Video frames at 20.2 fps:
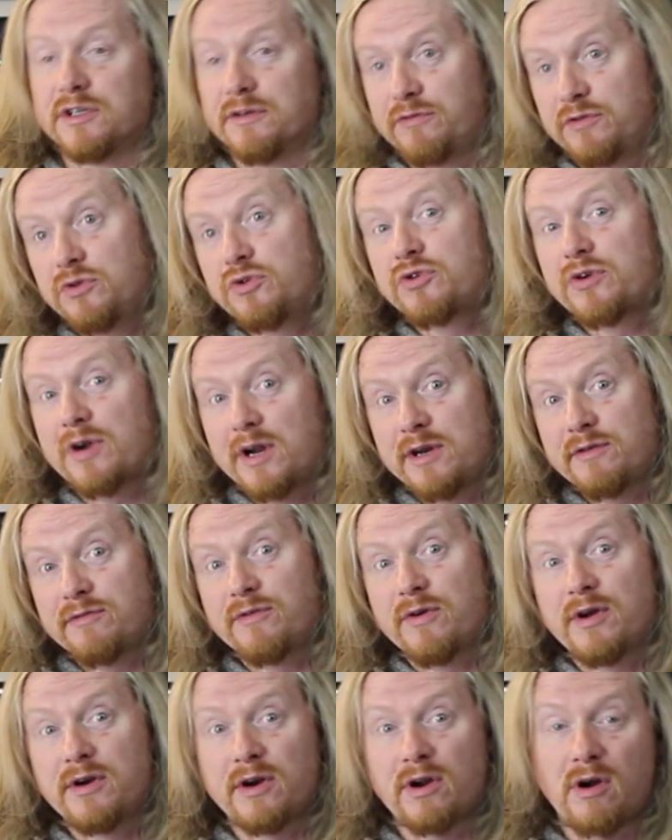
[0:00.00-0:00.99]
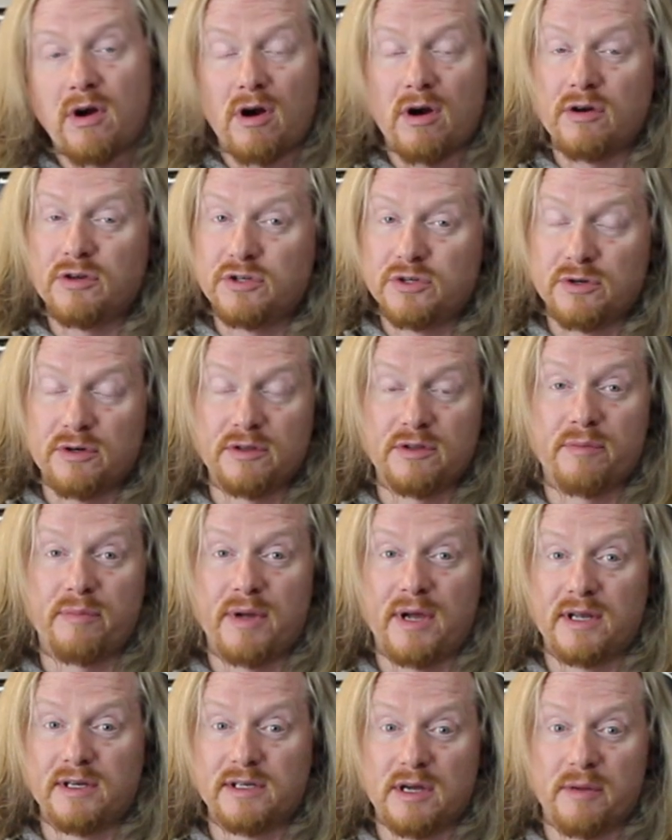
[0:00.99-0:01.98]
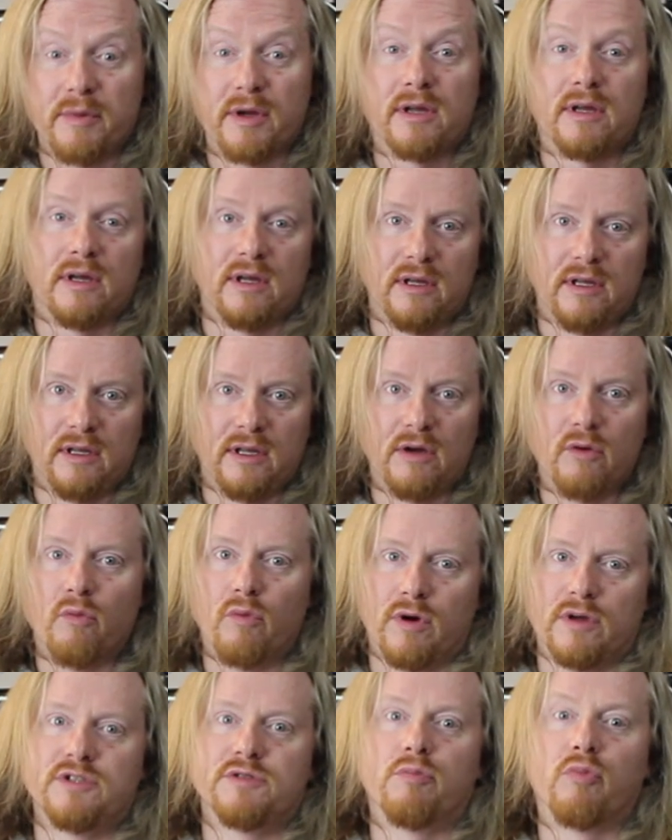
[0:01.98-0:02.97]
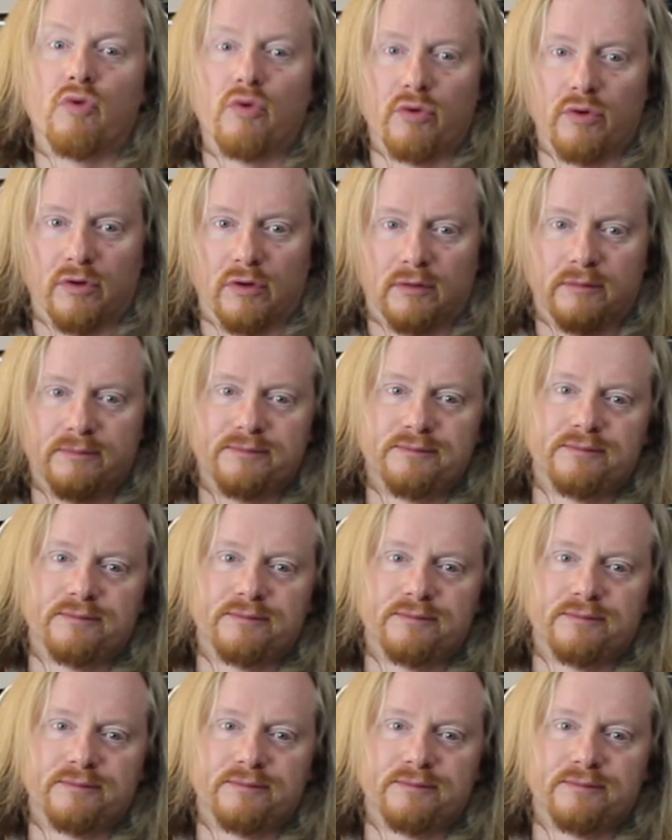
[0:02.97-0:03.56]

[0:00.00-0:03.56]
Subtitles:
If you tried to find a card during the pandemic, it was brutal.